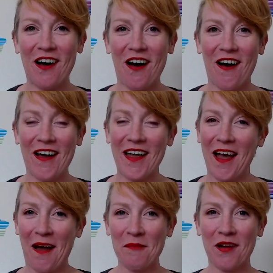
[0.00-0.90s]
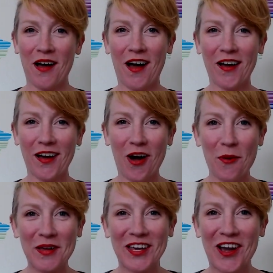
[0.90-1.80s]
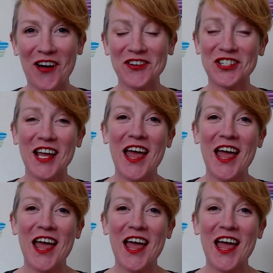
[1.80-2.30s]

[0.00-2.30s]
I am a copy coach,